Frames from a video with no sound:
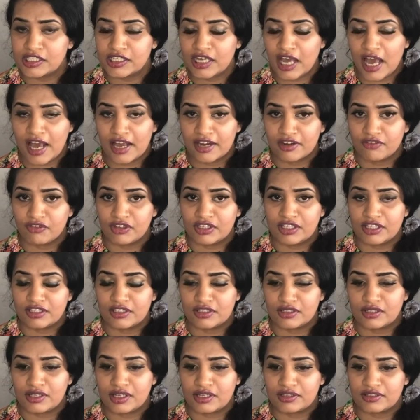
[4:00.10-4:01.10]
and whether
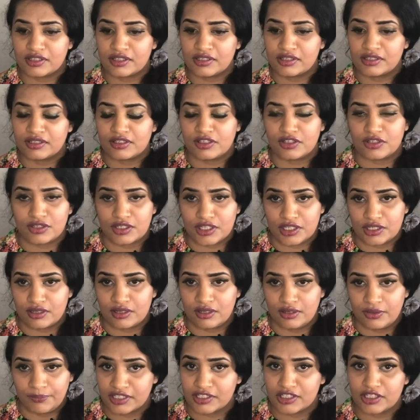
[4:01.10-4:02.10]
there's
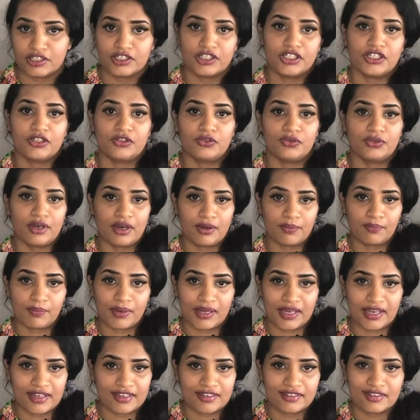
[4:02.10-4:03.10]
a near to your
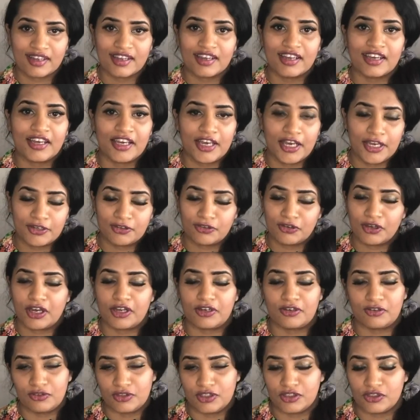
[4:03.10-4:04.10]
place, and you can
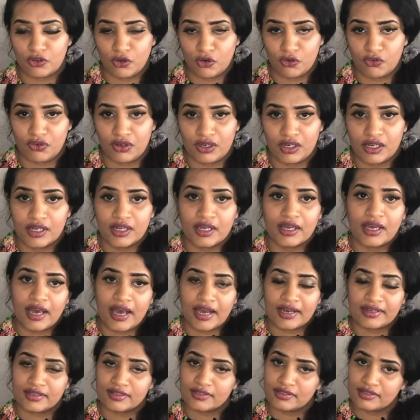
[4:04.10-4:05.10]
do the TOEFL.
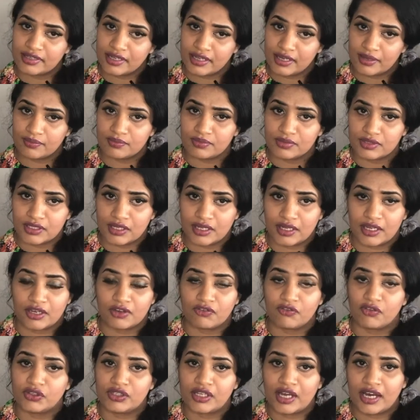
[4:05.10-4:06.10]
And the same thing
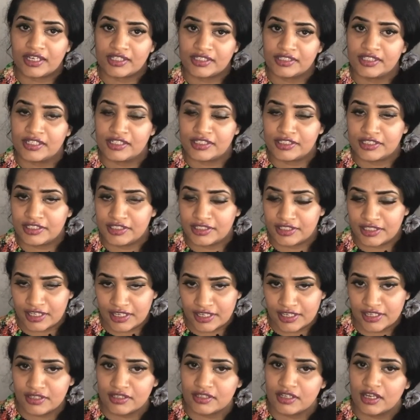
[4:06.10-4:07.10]
for the
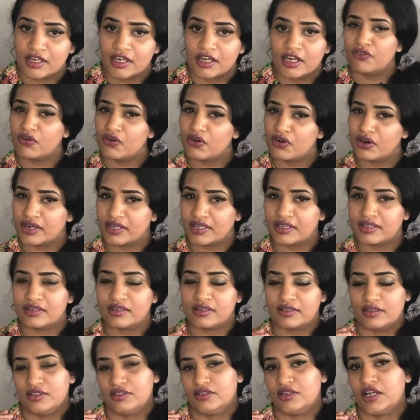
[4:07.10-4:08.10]
IELTS. 40
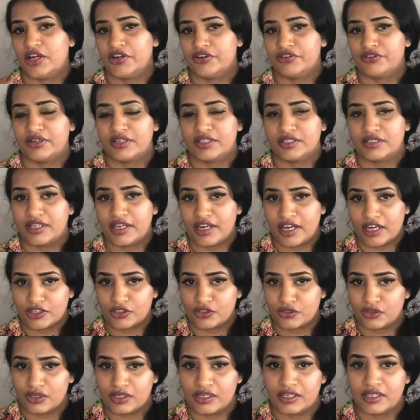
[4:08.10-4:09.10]
countries that
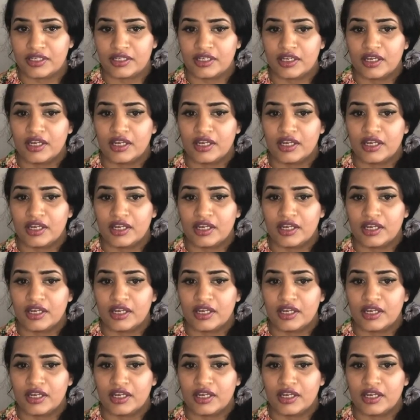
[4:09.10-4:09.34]
actually